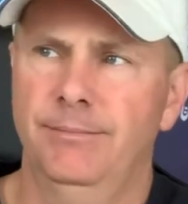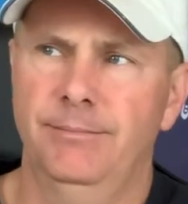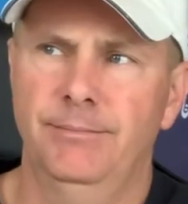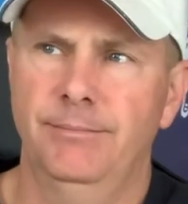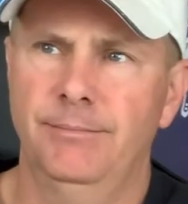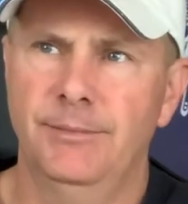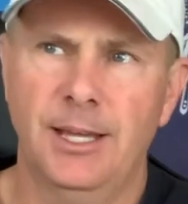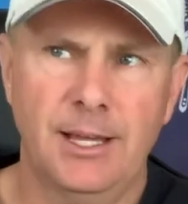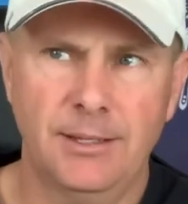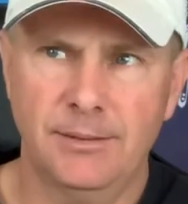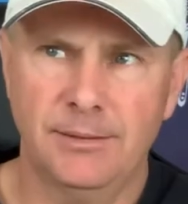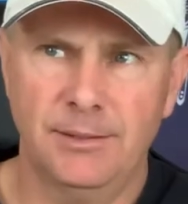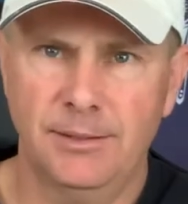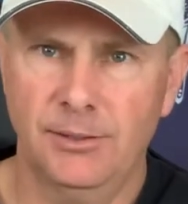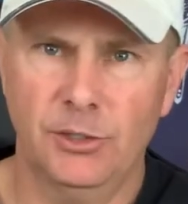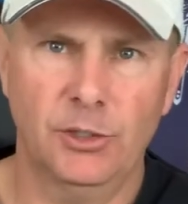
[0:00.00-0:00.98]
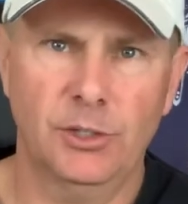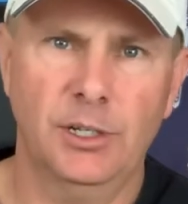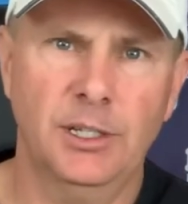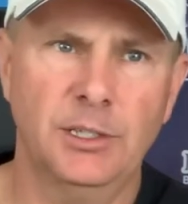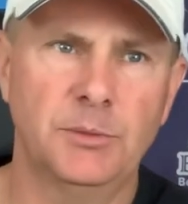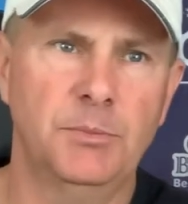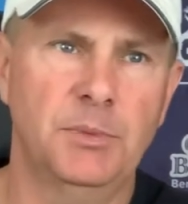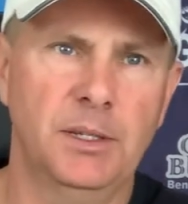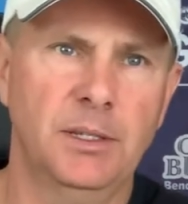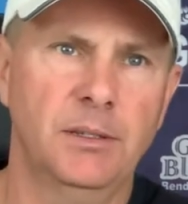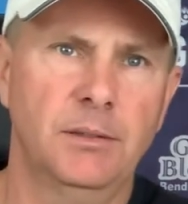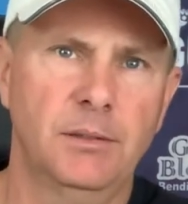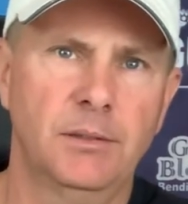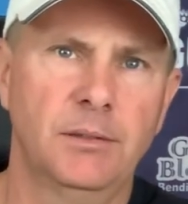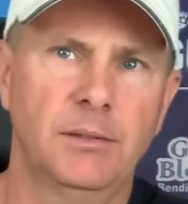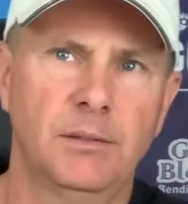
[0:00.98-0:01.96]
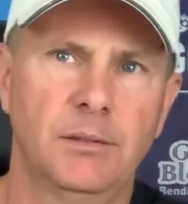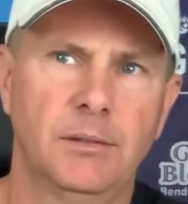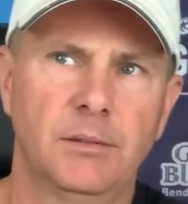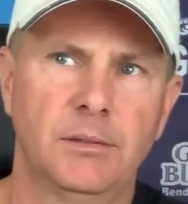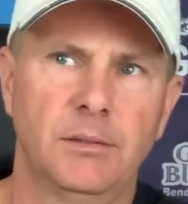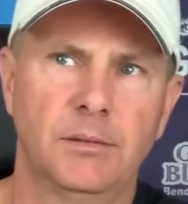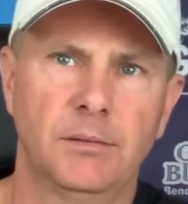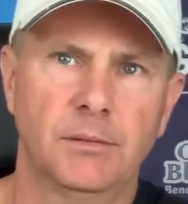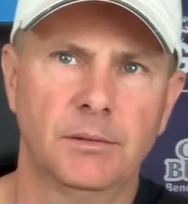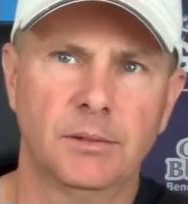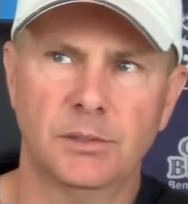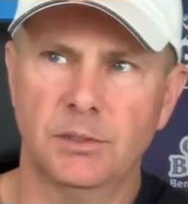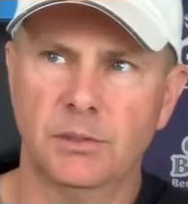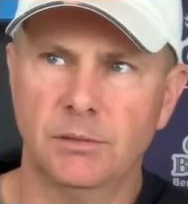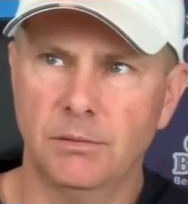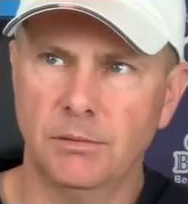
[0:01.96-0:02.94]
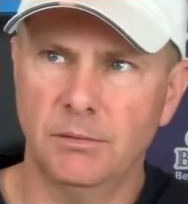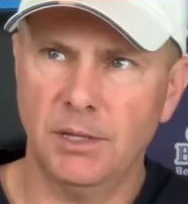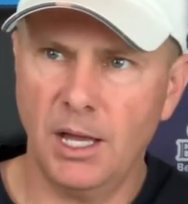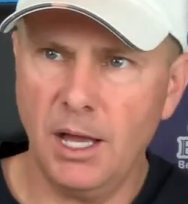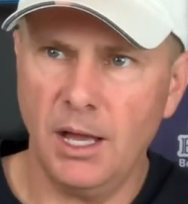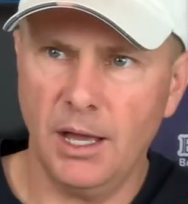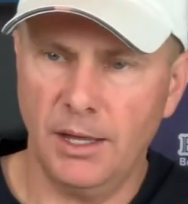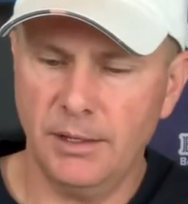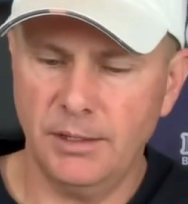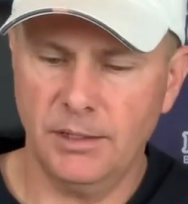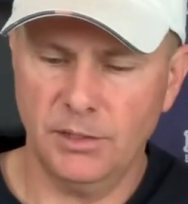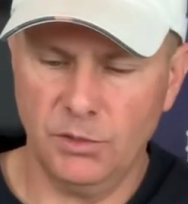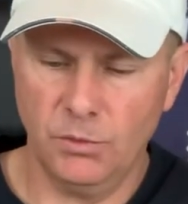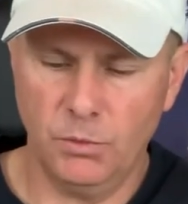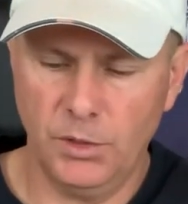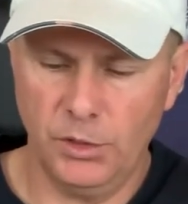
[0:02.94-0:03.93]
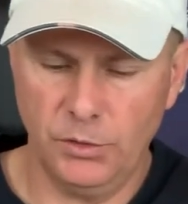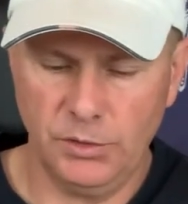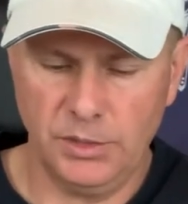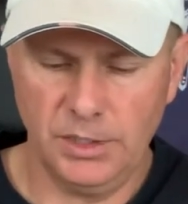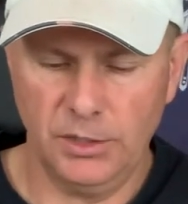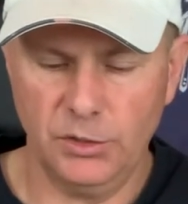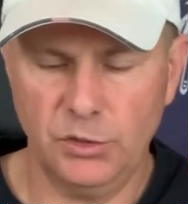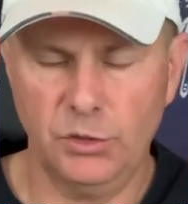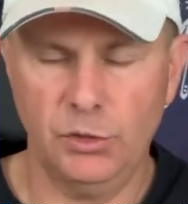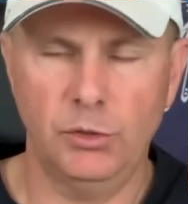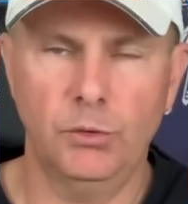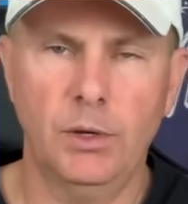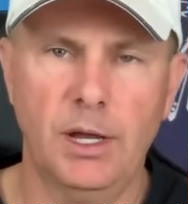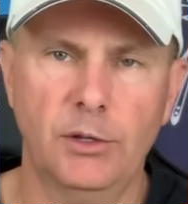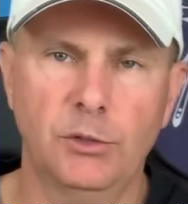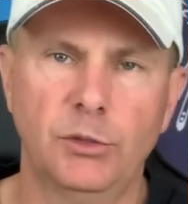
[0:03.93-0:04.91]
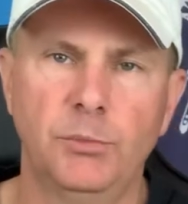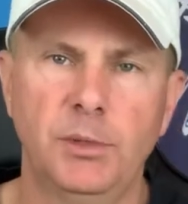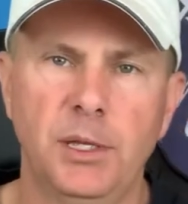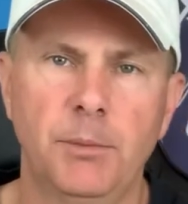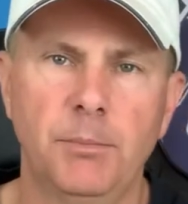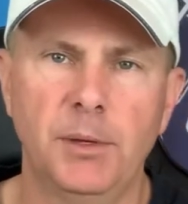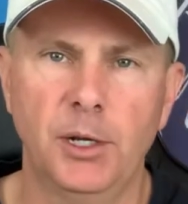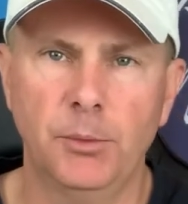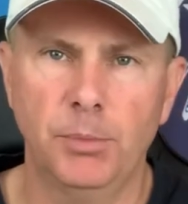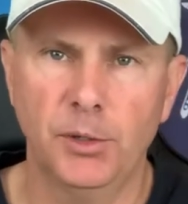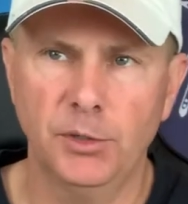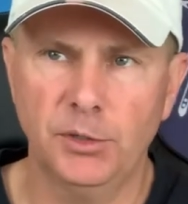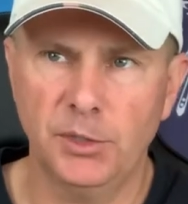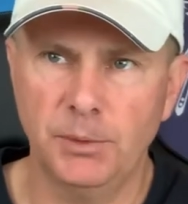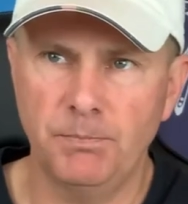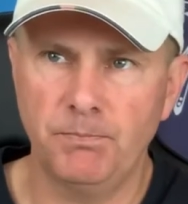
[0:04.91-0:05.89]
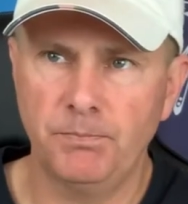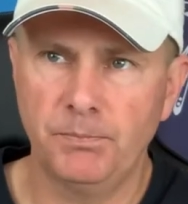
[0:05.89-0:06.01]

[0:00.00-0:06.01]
not her husband. Because God is the one who tells you how to be a better person.